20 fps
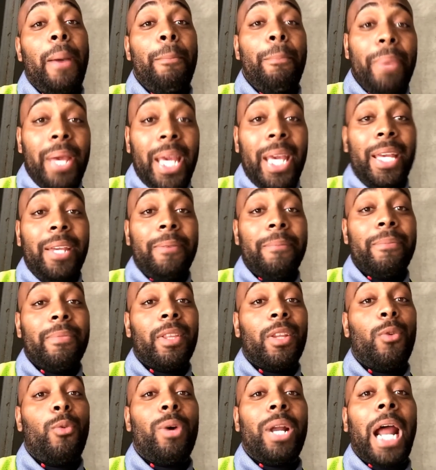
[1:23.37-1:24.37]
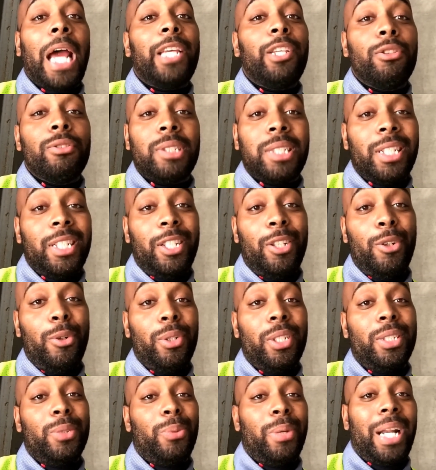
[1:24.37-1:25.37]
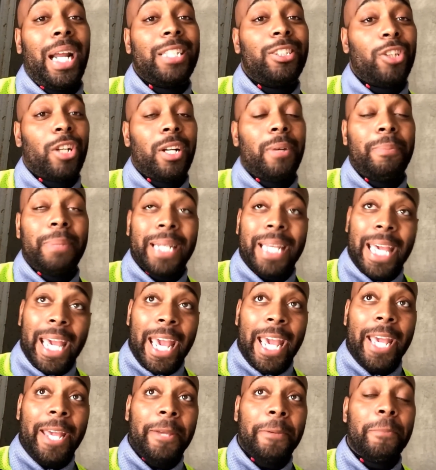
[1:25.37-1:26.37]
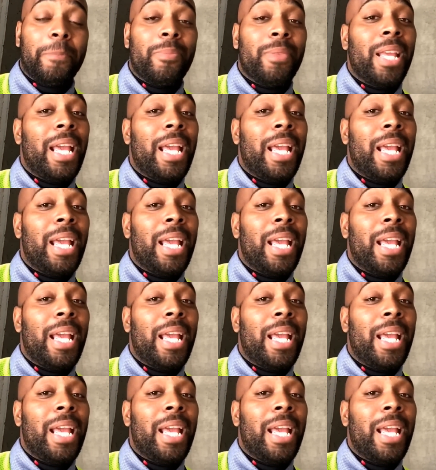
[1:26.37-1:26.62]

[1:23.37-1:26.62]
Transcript: me, what I usually do is when I start up a game,